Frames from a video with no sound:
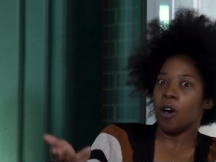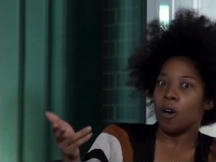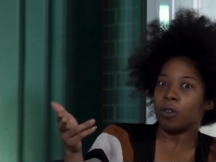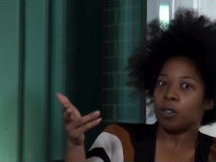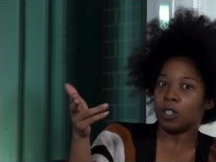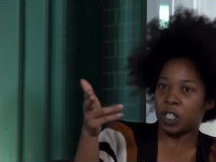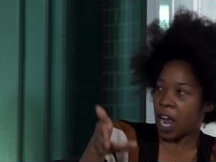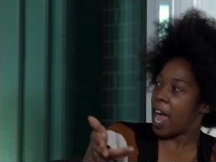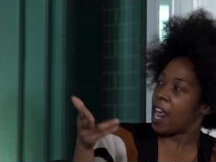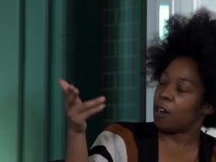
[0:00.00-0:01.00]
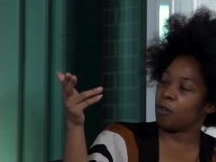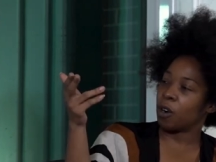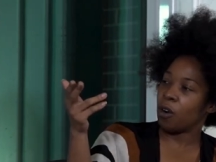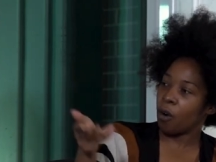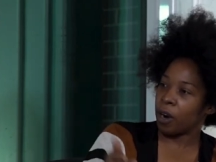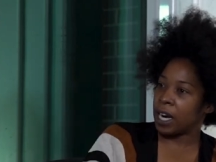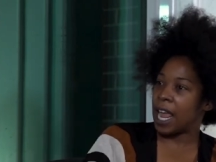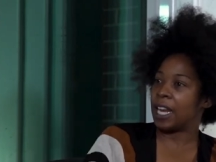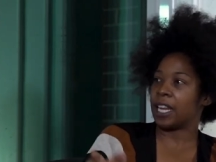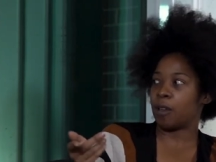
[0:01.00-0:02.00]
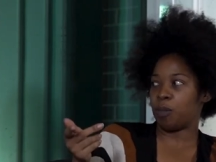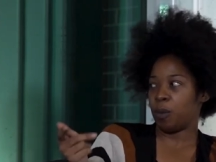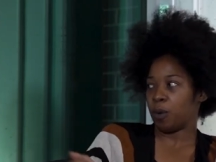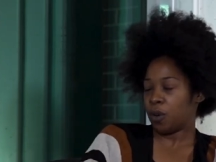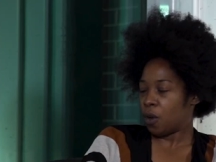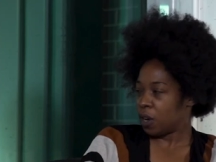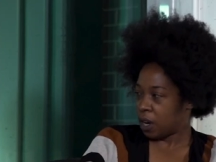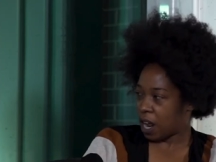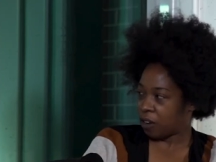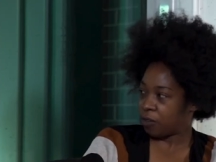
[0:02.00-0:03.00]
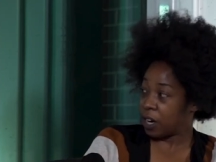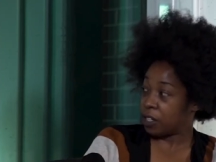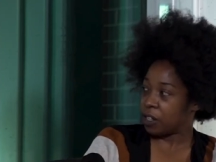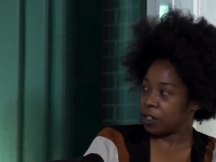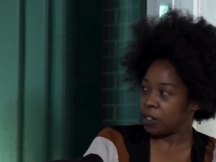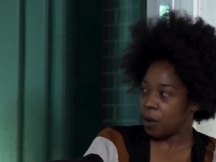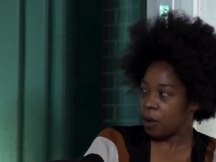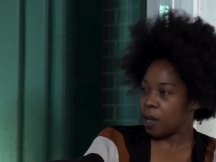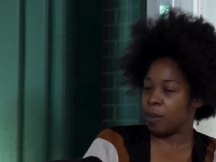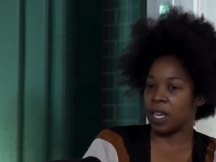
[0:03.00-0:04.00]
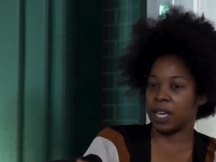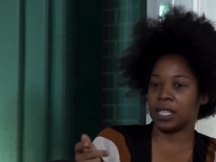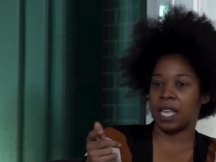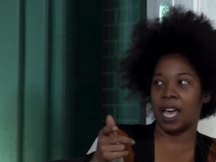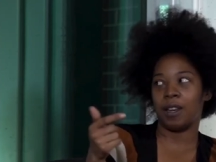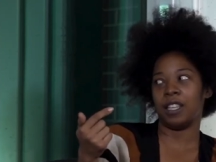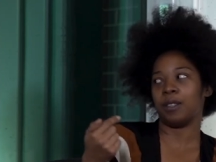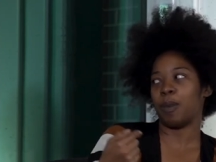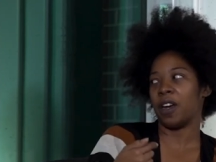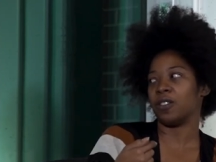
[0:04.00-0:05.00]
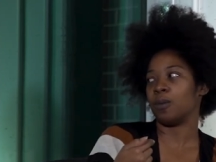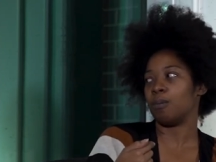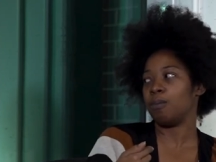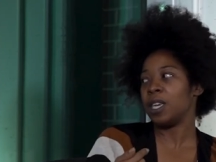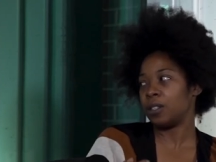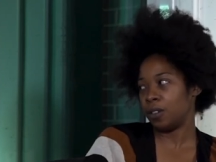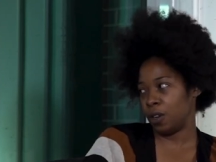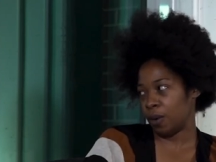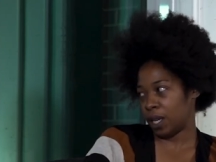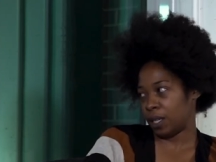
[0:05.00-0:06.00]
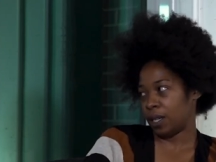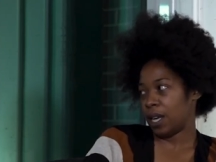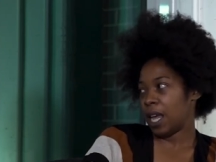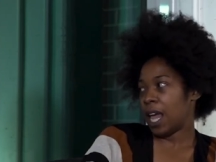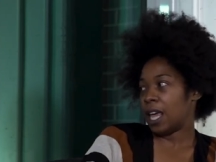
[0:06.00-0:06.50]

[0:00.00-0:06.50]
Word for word: Go chat and record it and let people know you're not afraid to do it because that inspires me to do it. Mm.